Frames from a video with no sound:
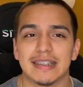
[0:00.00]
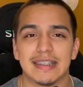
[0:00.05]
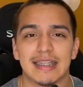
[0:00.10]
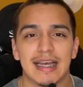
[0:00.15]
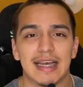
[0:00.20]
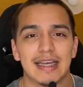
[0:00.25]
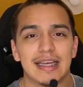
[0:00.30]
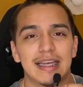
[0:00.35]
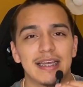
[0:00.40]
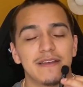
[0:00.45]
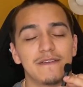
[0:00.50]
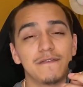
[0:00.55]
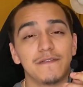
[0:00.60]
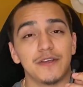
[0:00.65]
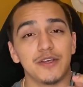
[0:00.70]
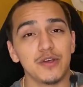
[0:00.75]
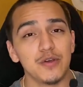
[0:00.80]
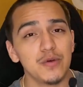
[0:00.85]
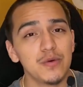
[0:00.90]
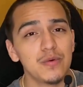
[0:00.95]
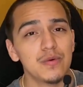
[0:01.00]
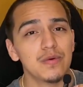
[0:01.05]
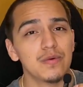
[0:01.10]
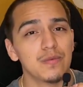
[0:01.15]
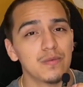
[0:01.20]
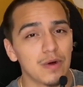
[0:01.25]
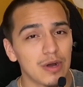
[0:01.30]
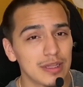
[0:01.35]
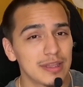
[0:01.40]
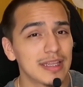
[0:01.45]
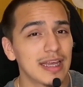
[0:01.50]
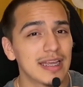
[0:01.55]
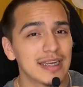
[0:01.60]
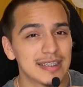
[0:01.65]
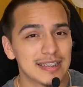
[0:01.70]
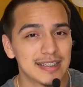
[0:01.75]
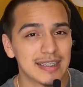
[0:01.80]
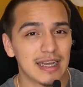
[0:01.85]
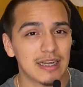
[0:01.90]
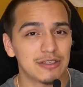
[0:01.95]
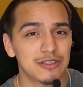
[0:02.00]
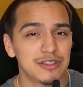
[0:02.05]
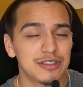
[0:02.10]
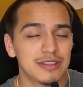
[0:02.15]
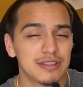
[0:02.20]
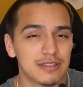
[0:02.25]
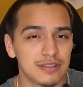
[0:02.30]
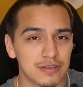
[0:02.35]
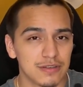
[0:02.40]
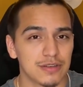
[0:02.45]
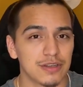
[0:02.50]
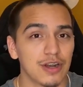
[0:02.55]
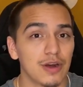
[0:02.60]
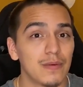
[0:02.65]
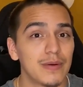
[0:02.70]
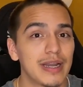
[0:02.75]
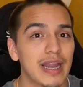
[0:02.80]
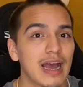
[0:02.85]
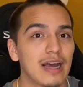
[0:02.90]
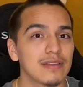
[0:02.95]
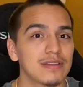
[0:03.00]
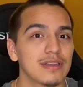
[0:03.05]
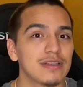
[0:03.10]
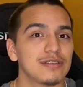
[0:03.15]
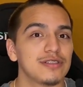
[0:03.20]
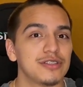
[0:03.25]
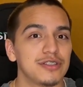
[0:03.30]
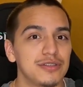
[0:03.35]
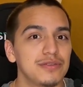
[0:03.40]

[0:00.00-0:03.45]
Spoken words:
that if you want that nostalgia, you're going out there